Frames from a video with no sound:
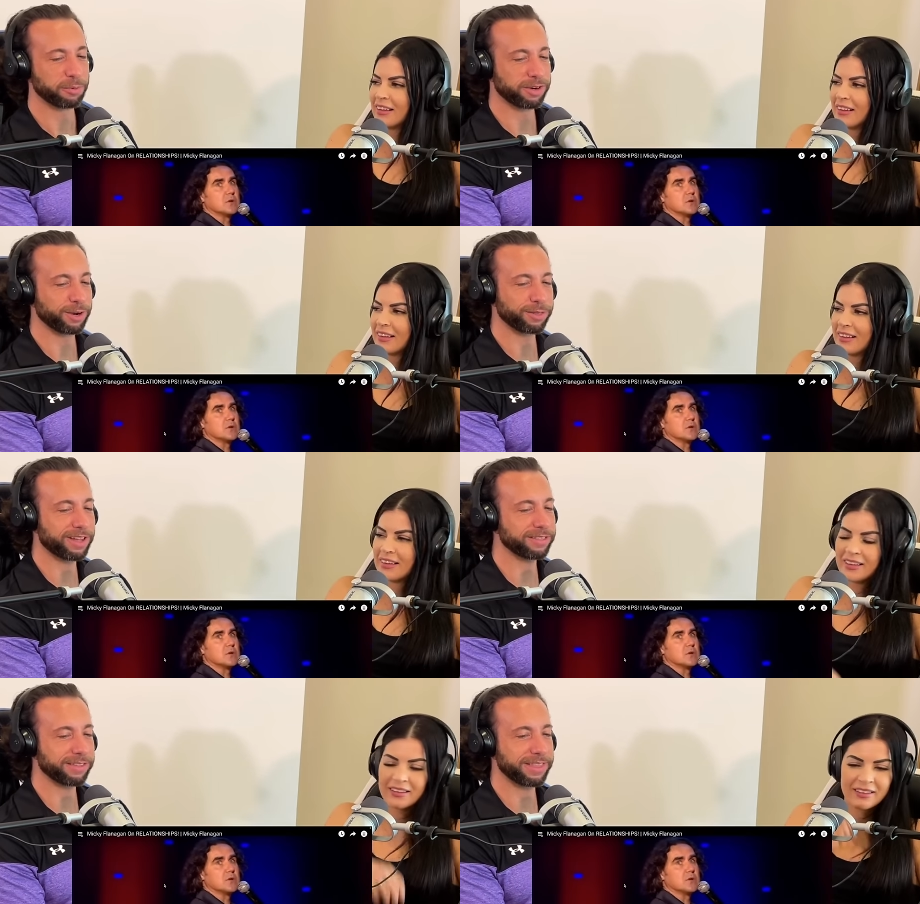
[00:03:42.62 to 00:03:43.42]
Speaker 1: So, what are your
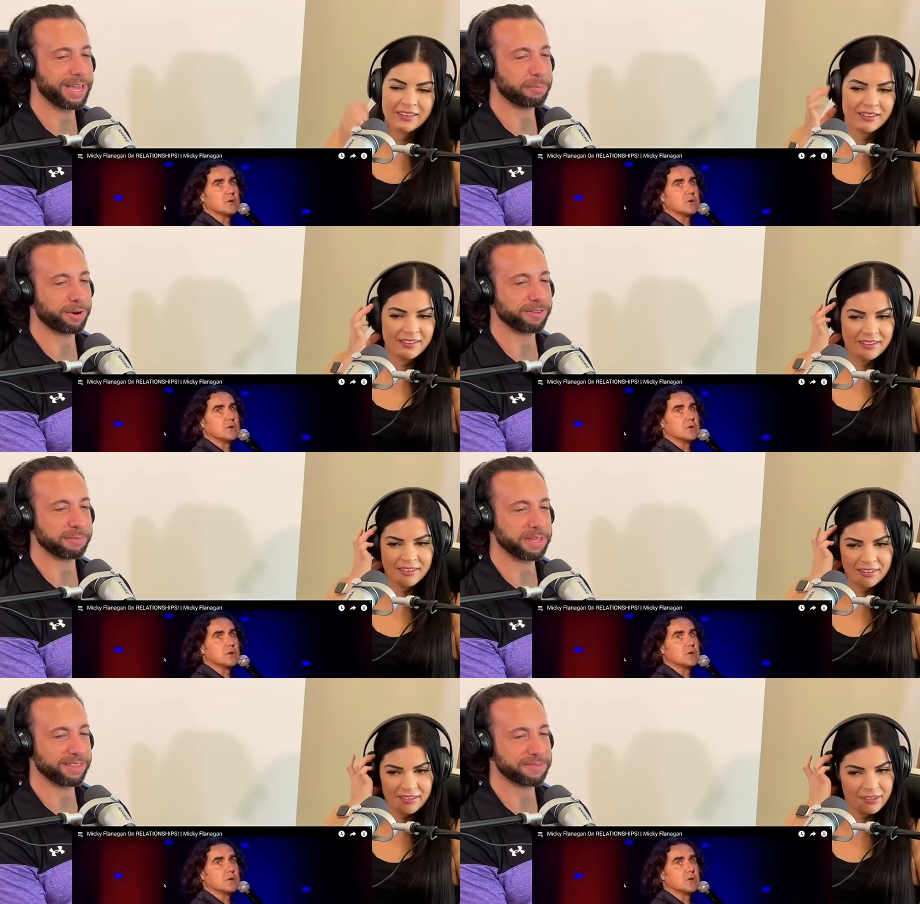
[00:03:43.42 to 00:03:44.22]
thoughts on that
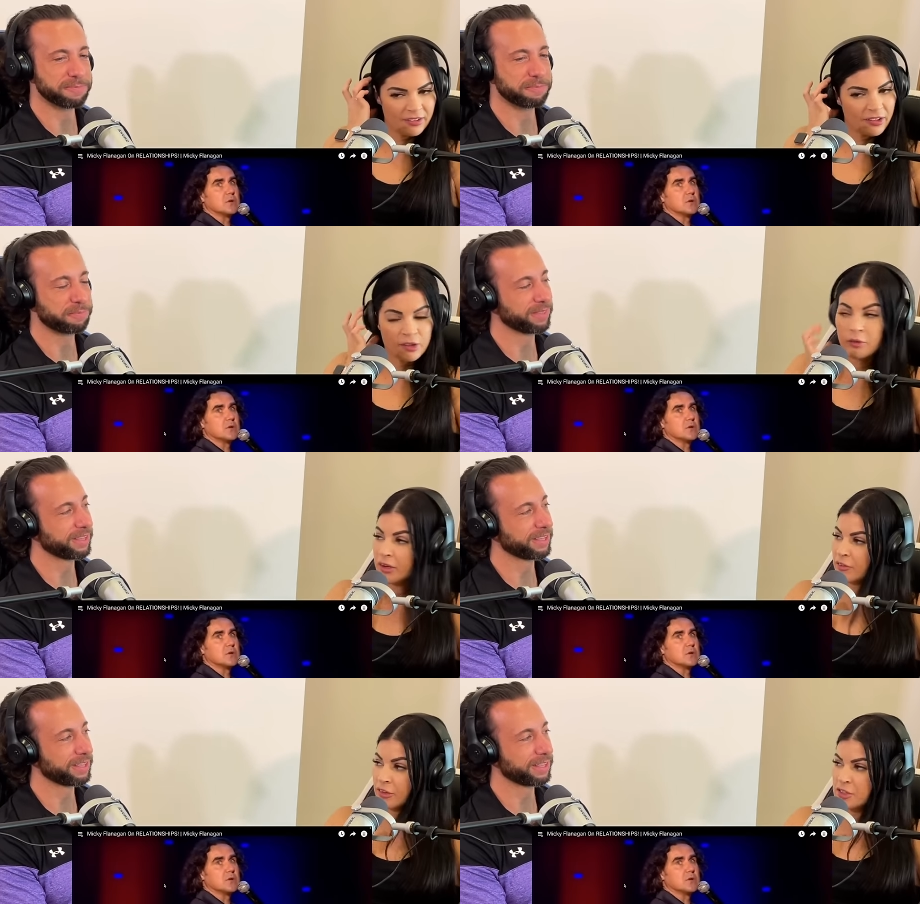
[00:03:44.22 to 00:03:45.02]
part, Samantha?
Speaker 2: Are you
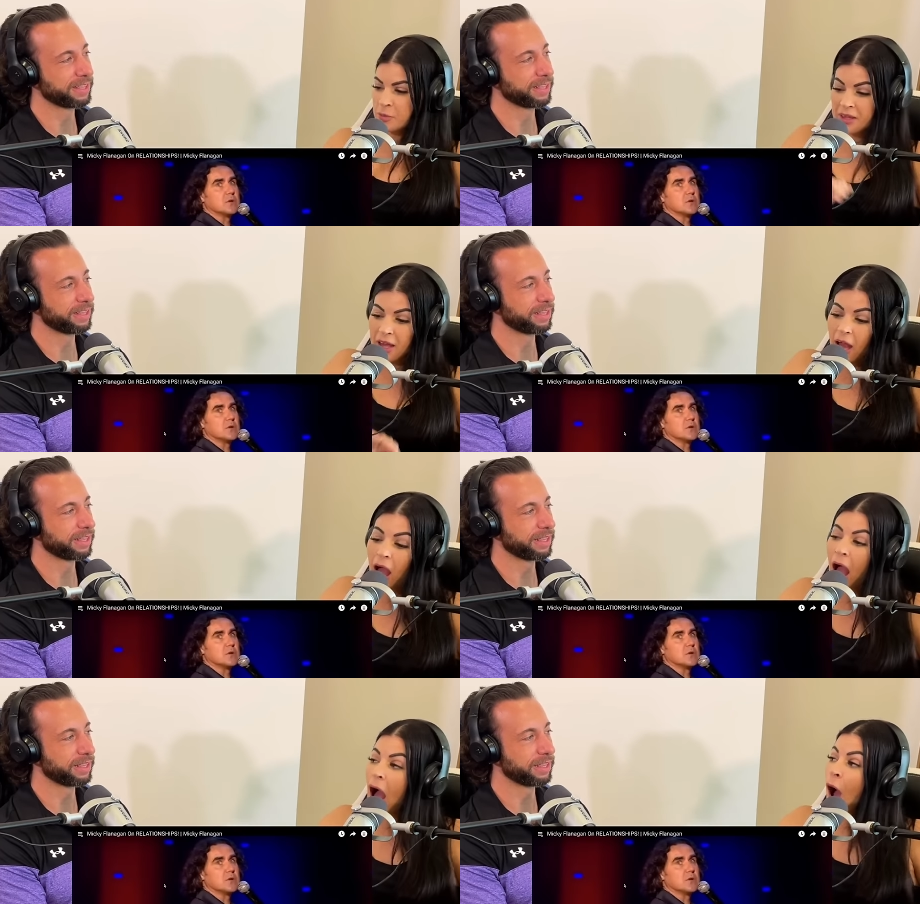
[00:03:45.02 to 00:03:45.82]
ready for it to be
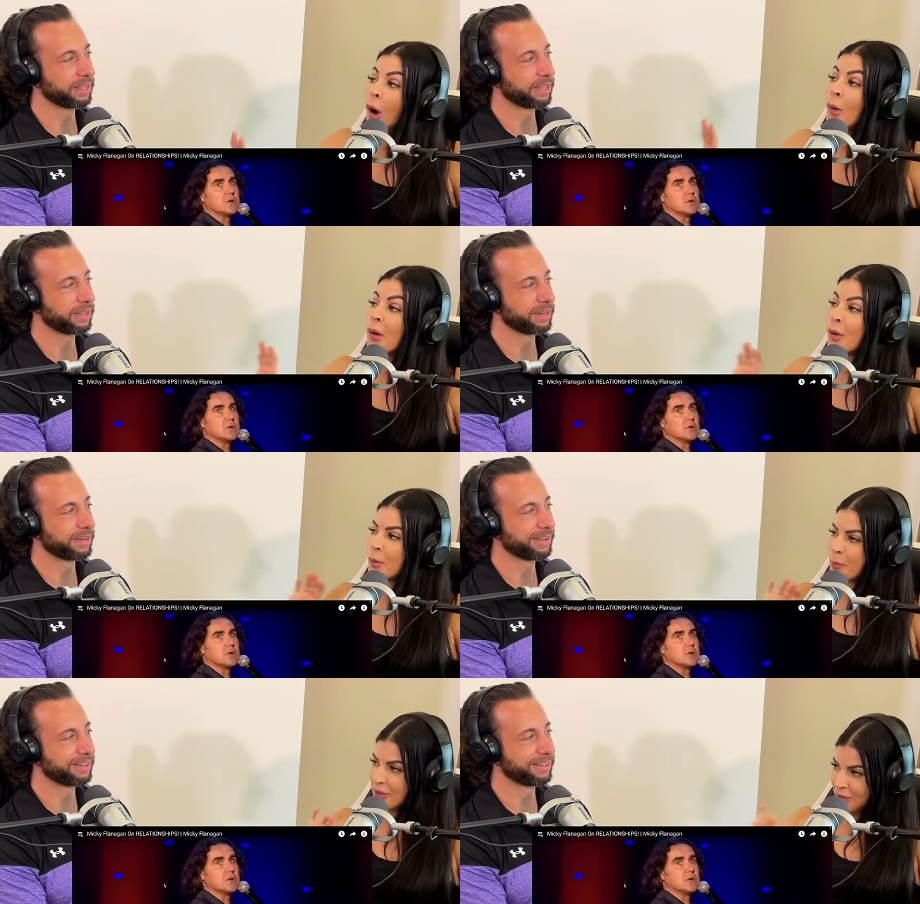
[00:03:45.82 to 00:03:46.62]

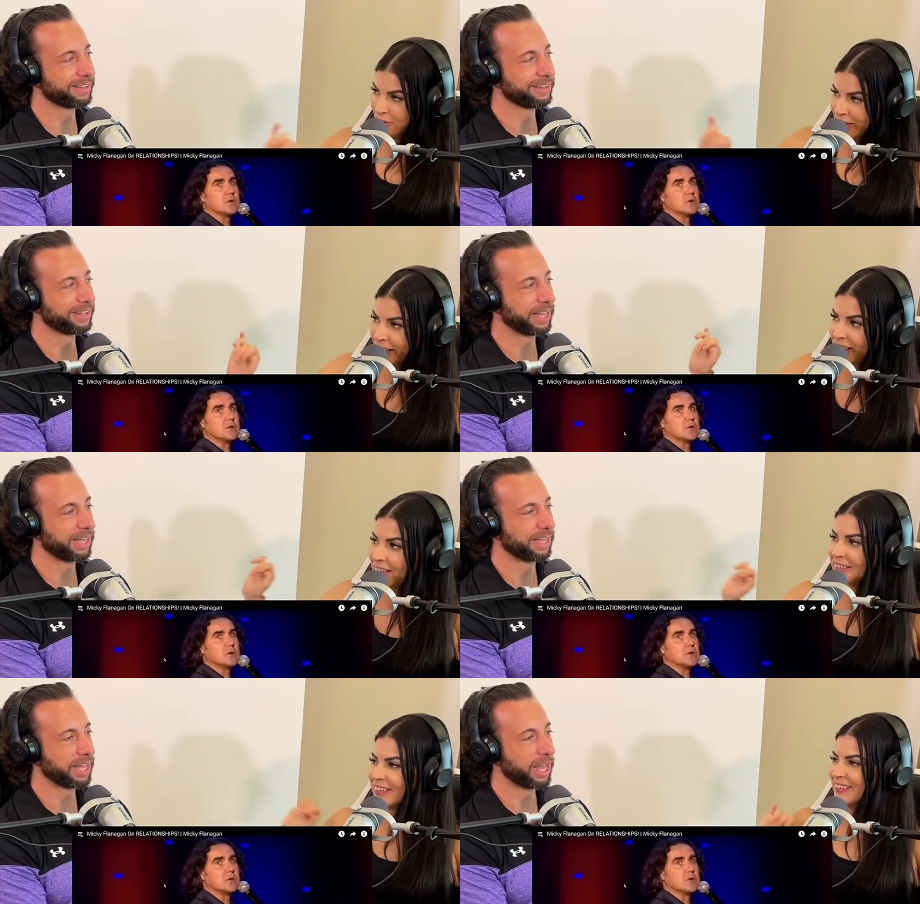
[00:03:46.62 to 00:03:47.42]
our
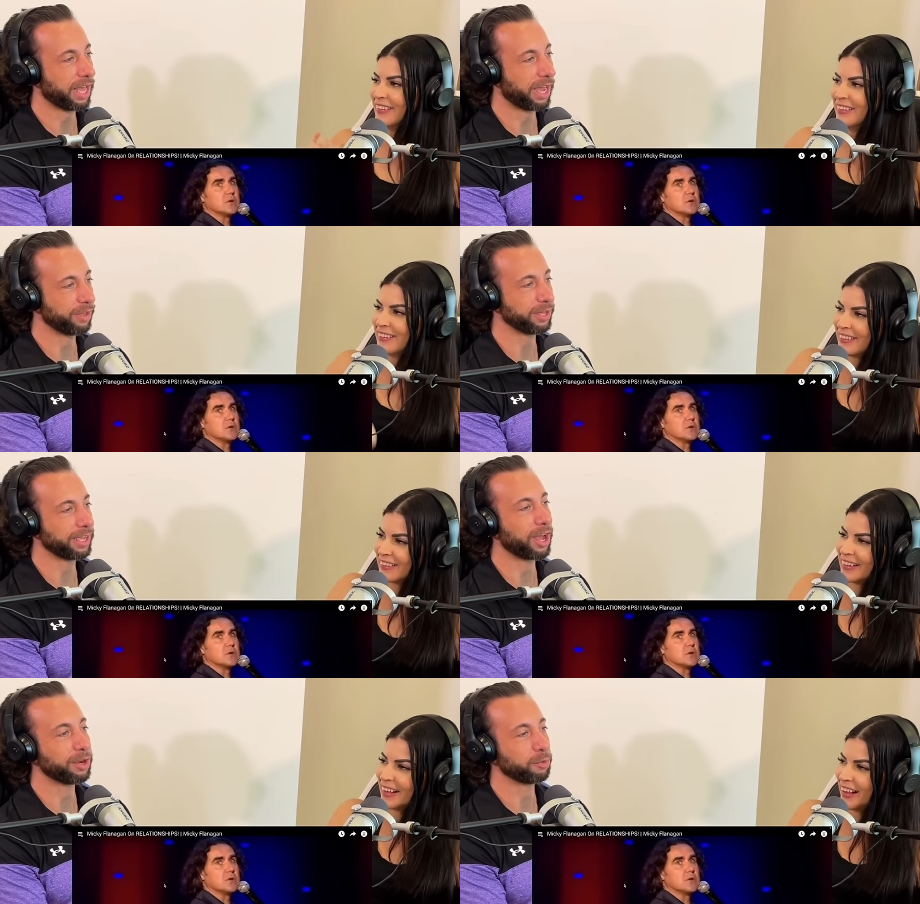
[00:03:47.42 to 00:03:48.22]
period?
Speaker 1: I
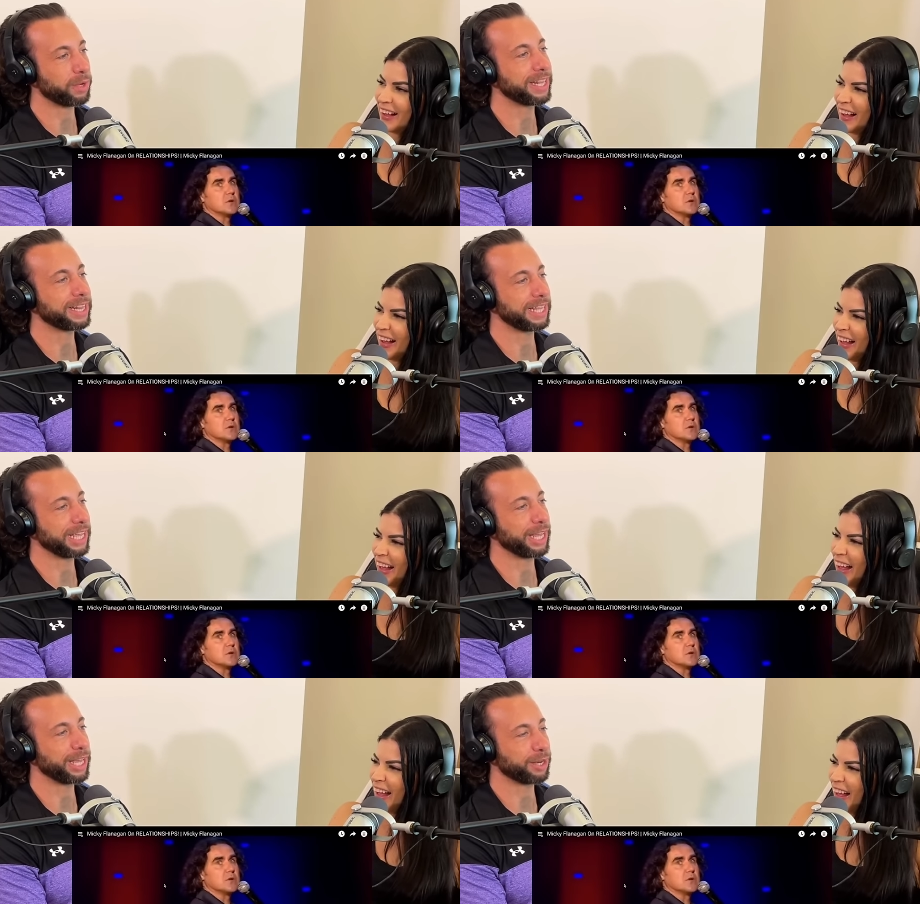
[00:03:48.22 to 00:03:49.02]
think
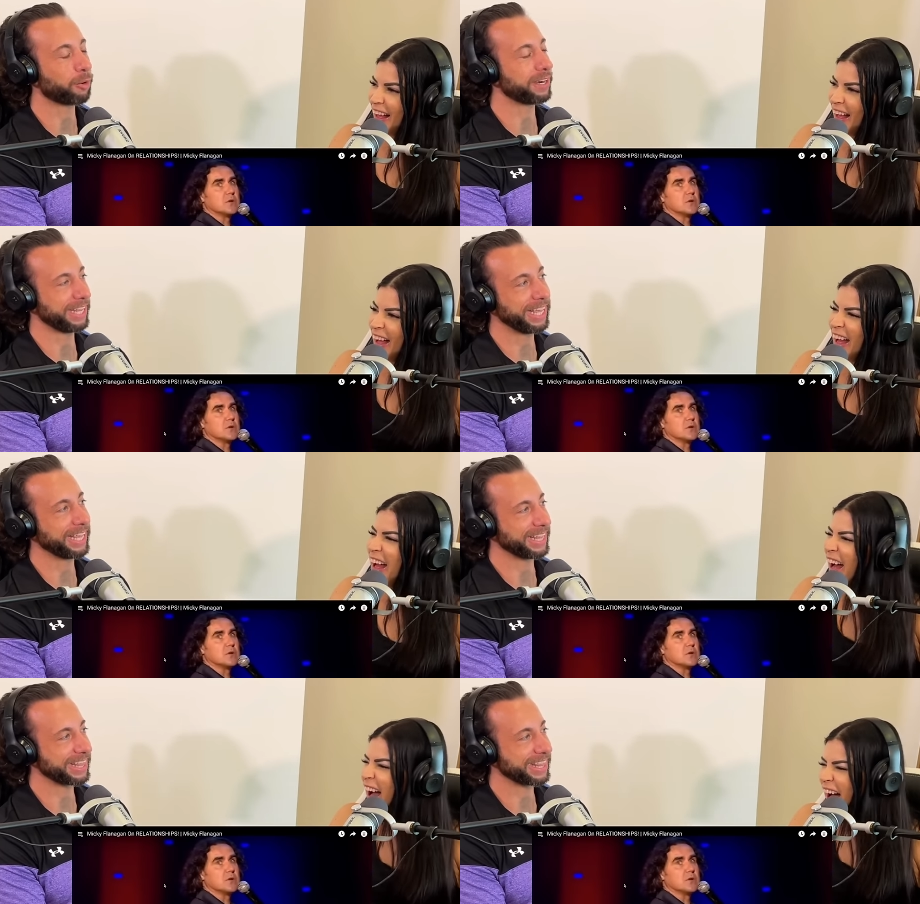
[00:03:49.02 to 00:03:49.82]
unwittingly it already
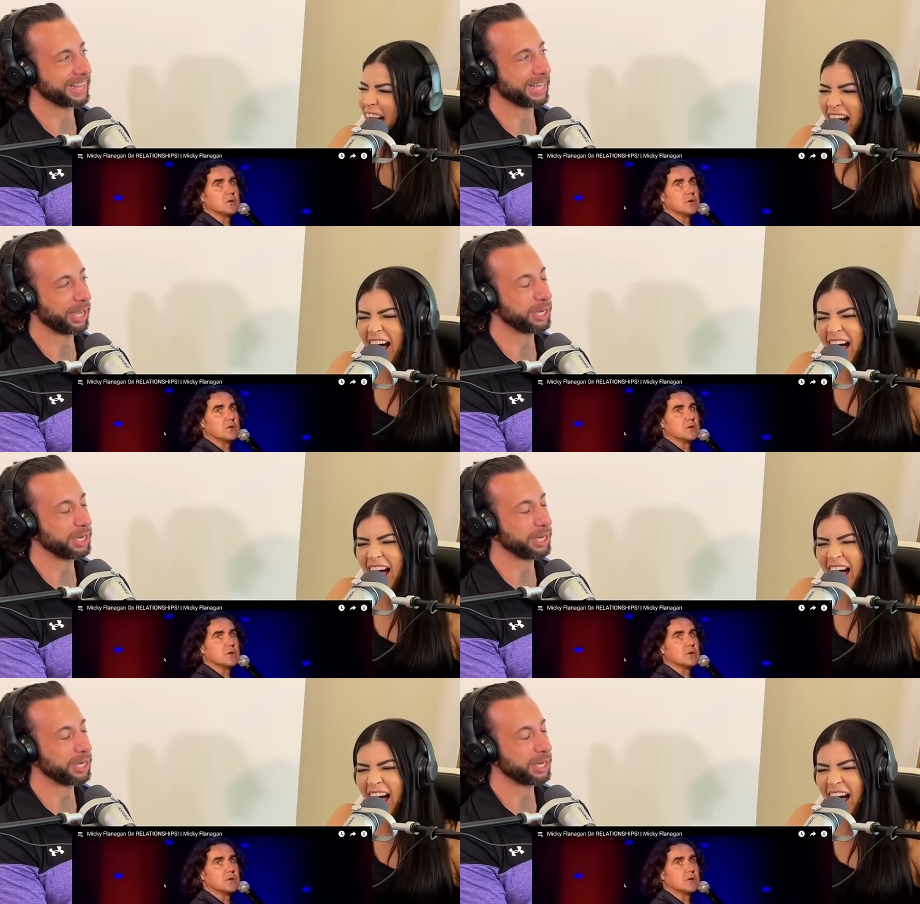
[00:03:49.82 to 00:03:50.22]
is.